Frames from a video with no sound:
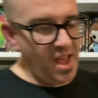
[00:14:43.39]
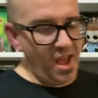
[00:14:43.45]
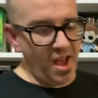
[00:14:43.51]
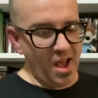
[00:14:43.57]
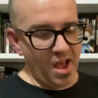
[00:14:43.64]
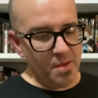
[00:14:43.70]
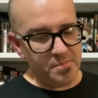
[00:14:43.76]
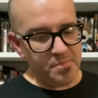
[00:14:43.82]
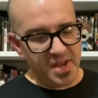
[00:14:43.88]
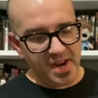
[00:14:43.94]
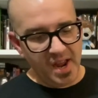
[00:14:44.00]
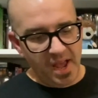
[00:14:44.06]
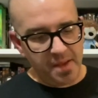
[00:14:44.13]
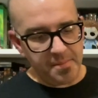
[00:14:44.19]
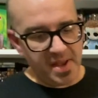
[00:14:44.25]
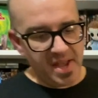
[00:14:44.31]

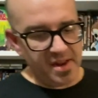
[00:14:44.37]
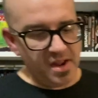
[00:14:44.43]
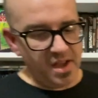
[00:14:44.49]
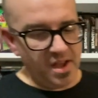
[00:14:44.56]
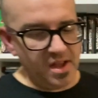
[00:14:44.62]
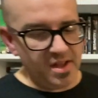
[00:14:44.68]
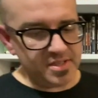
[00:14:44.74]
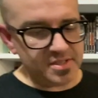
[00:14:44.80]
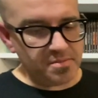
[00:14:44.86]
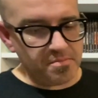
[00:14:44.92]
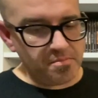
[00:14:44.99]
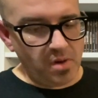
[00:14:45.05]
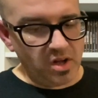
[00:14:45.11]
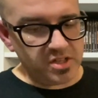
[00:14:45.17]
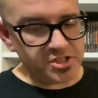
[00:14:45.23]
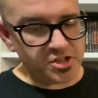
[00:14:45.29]
Midnight Manhunt,
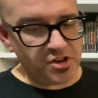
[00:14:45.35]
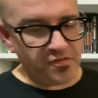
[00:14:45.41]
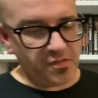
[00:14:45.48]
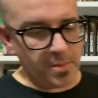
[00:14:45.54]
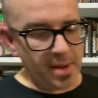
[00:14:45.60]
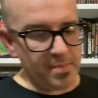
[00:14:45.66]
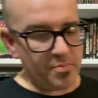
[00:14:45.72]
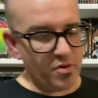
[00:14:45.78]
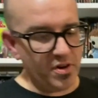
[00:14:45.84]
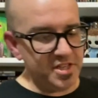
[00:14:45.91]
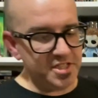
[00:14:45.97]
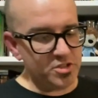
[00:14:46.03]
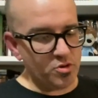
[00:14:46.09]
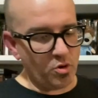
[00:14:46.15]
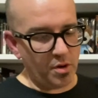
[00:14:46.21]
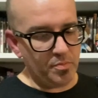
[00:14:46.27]
Monster from a
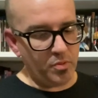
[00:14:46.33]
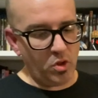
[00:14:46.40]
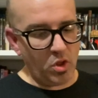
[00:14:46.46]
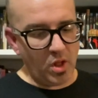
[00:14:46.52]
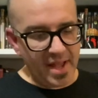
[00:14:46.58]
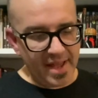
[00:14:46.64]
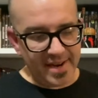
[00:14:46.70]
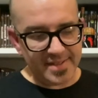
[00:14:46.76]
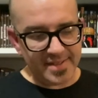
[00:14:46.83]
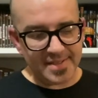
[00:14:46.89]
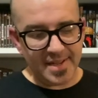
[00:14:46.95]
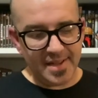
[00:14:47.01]
Prehistoric Planet,